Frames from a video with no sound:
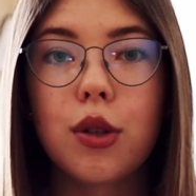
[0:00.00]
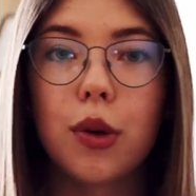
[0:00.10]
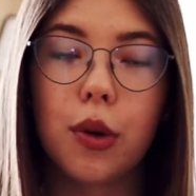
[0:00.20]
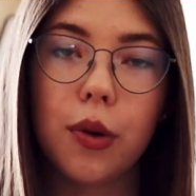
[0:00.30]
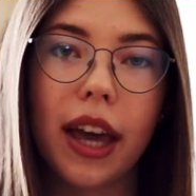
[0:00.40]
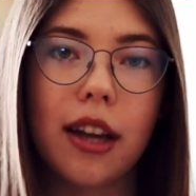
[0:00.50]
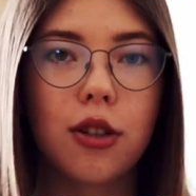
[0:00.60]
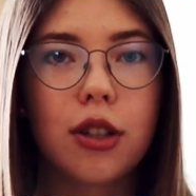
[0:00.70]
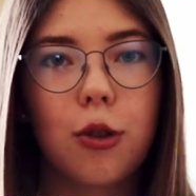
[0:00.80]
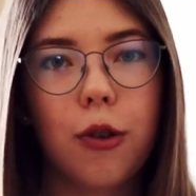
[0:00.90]
So you
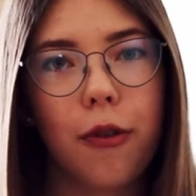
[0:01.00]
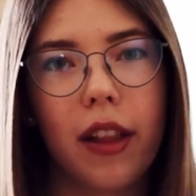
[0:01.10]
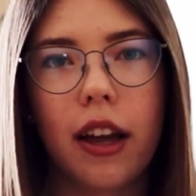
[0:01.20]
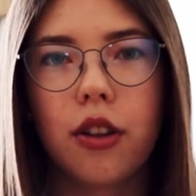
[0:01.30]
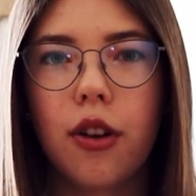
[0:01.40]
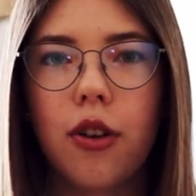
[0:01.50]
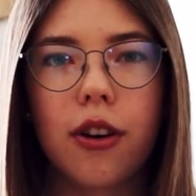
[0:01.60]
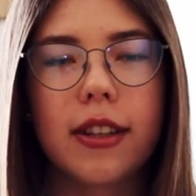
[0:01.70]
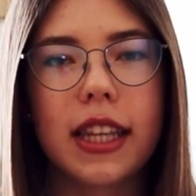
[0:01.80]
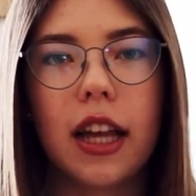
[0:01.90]
can just reflect on
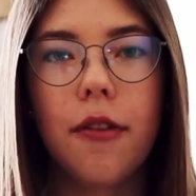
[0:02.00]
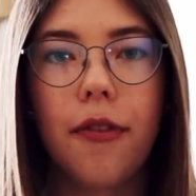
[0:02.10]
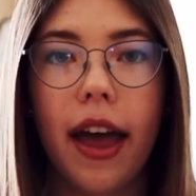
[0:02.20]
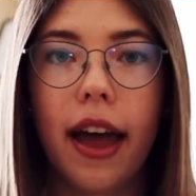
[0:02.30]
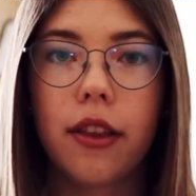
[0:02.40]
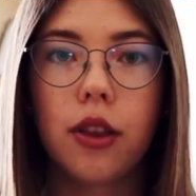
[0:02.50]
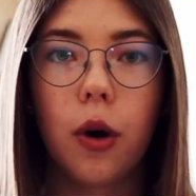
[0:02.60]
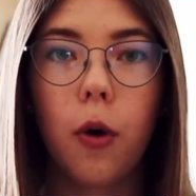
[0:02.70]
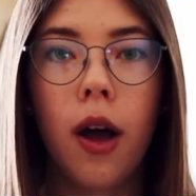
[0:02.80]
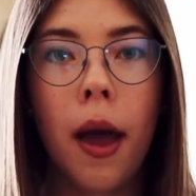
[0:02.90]
yourself and
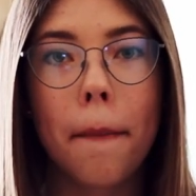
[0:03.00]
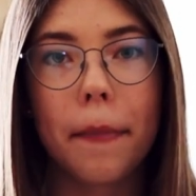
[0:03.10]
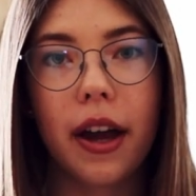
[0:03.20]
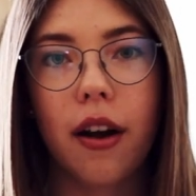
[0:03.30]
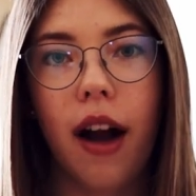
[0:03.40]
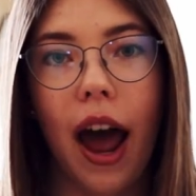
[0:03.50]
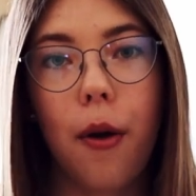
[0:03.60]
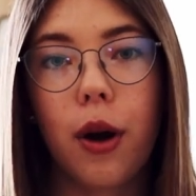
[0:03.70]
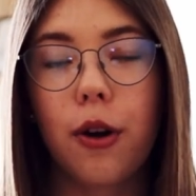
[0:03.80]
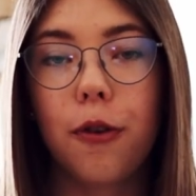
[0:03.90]
know better
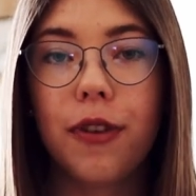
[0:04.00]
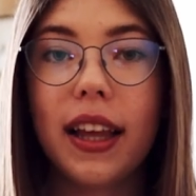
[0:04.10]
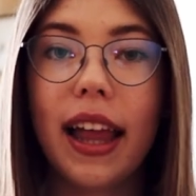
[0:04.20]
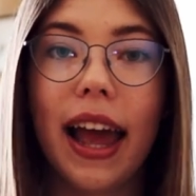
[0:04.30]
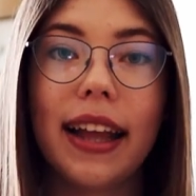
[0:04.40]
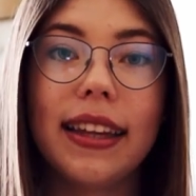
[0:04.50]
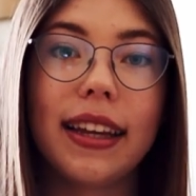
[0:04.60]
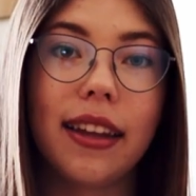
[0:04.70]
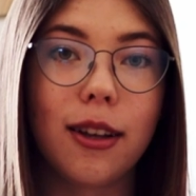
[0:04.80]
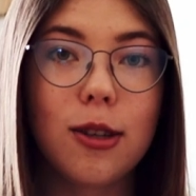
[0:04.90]
how you feel, and
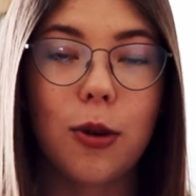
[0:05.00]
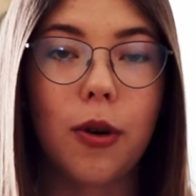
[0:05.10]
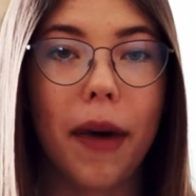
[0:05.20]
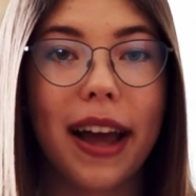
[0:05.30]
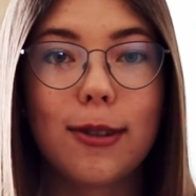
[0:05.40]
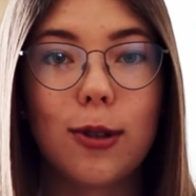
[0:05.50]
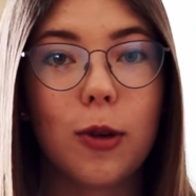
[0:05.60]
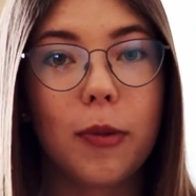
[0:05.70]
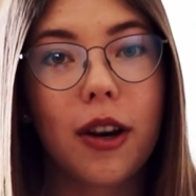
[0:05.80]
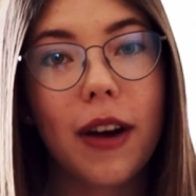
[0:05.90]
it also reminds you
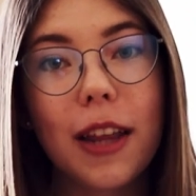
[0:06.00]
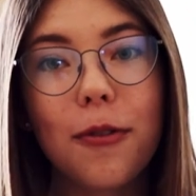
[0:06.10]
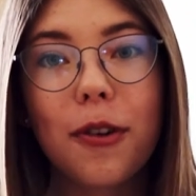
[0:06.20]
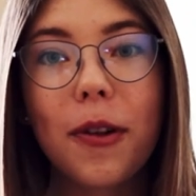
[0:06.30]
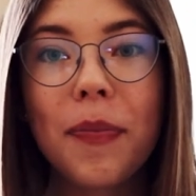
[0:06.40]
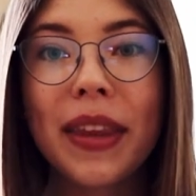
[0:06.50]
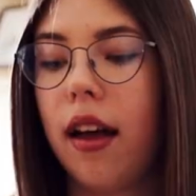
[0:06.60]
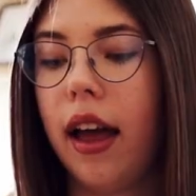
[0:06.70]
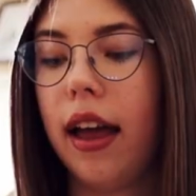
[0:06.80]
to be grateful.